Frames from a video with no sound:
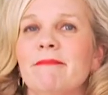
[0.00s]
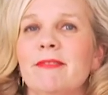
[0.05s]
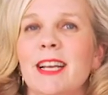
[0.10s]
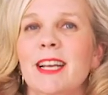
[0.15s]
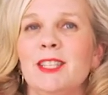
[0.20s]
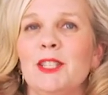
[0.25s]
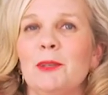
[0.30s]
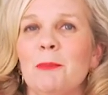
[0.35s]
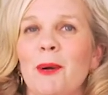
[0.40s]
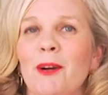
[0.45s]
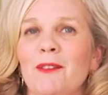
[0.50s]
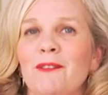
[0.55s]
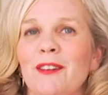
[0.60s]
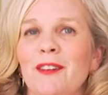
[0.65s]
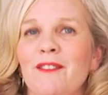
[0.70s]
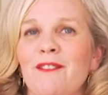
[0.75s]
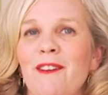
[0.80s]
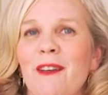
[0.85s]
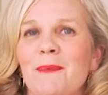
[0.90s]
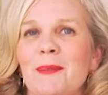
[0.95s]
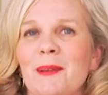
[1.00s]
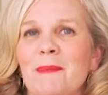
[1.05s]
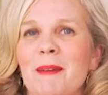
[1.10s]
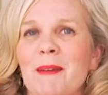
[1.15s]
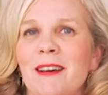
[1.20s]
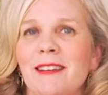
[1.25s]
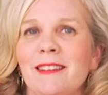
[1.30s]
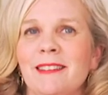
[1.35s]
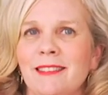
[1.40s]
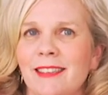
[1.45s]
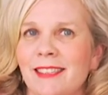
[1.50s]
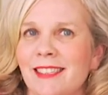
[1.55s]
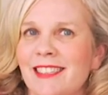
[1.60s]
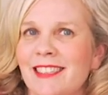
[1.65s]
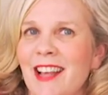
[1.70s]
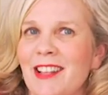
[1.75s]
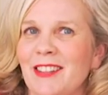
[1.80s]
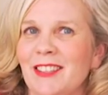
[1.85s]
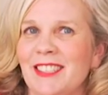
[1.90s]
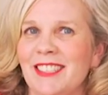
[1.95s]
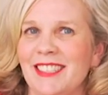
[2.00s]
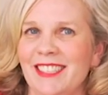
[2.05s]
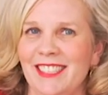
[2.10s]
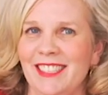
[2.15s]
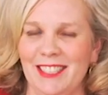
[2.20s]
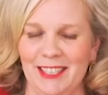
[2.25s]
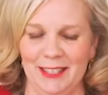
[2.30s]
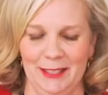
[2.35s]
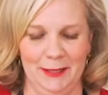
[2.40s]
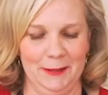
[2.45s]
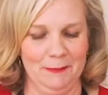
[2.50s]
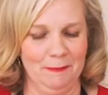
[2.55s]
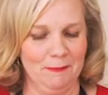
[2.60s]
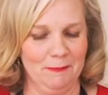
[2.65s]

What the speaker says: It's a perfect family meal. Doesn't that look delicious?